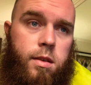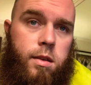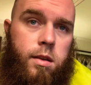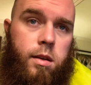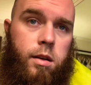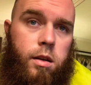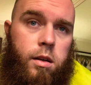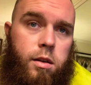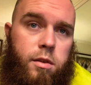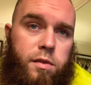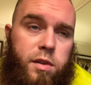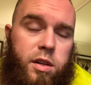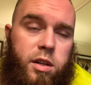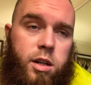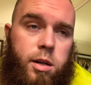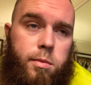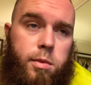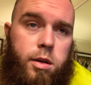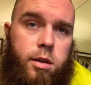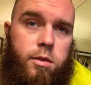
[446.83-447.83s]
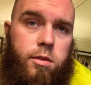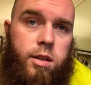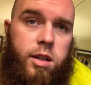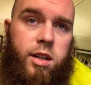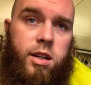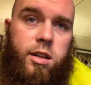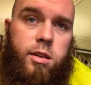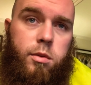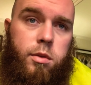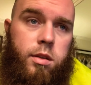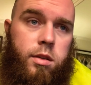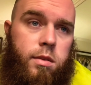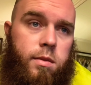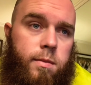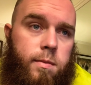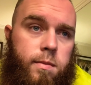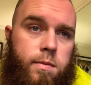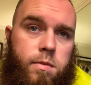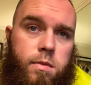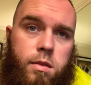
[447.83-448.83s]
If you're coming over here with
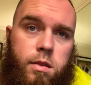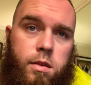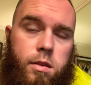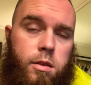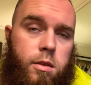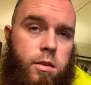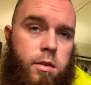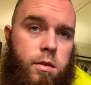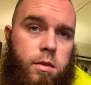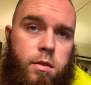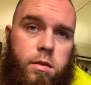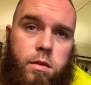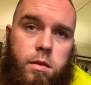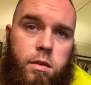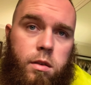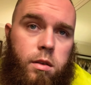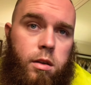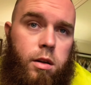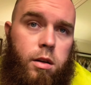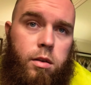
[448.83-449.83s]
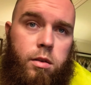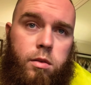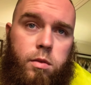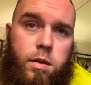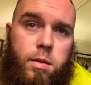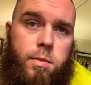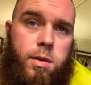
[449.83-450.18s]
3